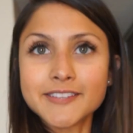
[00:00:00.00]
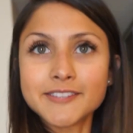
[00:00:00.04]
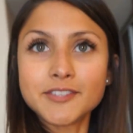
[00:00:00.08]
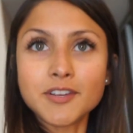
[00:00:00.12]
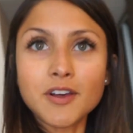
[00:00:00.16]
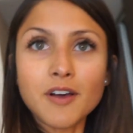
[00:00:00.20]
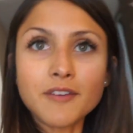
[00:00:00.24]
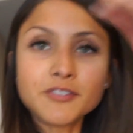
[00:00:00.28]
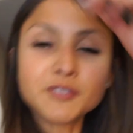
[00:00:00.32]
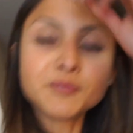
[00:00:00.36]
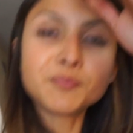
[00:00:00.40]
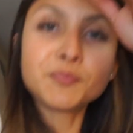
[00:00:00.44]

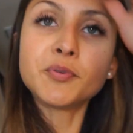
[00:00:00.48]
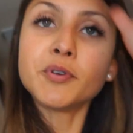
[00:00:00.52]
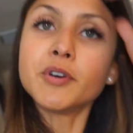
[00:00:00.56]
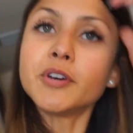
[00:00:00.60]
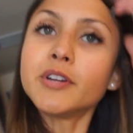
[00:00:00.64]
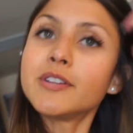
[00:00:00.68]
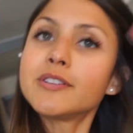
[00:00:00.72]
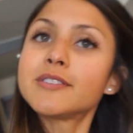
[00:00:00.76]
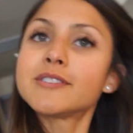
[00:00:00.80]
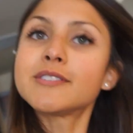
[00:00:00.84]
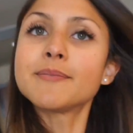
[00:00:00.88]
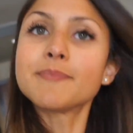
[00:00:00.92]
still have to
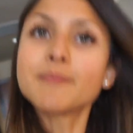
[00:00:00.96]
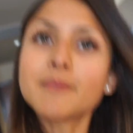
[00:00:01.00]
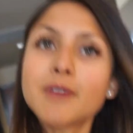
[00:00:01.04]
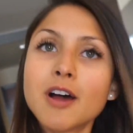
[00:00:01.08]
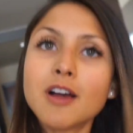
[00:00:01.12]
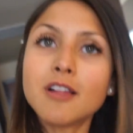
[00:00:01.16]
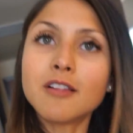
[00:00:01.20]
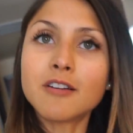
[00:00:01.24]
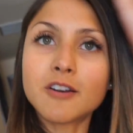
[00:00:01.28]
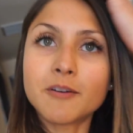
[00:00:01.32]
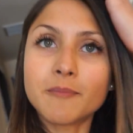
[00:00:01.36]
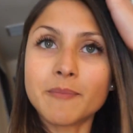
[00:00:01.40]
put some
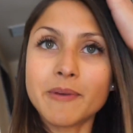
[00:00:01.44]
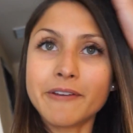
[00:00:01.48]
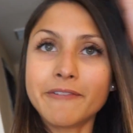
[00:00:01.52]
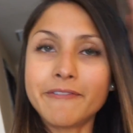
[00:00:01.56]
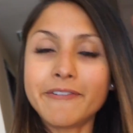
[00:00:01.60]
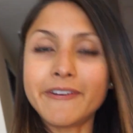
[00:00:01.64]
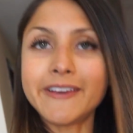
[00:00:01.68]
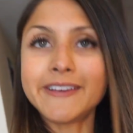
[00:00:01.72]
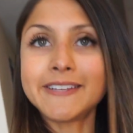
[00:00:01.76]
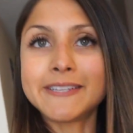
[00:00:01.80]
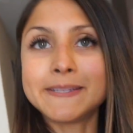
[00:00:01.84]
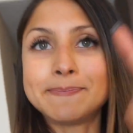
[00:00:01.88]
color on my
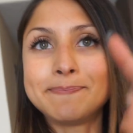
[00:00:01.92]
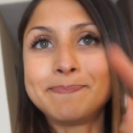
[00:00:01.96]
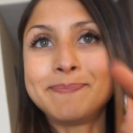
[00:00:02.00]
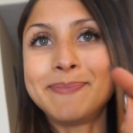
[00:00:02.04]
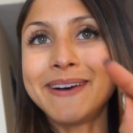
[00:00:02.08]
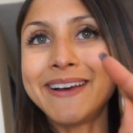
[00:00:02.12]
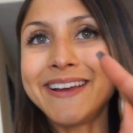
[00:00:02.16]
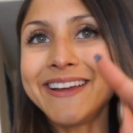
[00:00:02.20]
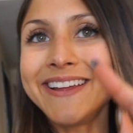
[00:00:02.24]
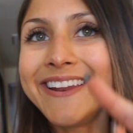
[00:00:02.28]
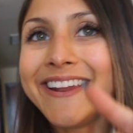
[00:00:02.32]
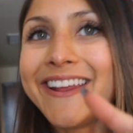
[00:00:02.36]
face,
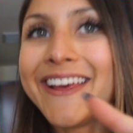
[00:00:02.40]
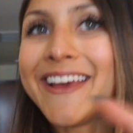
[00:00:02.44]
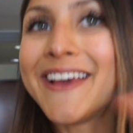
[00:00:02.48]
but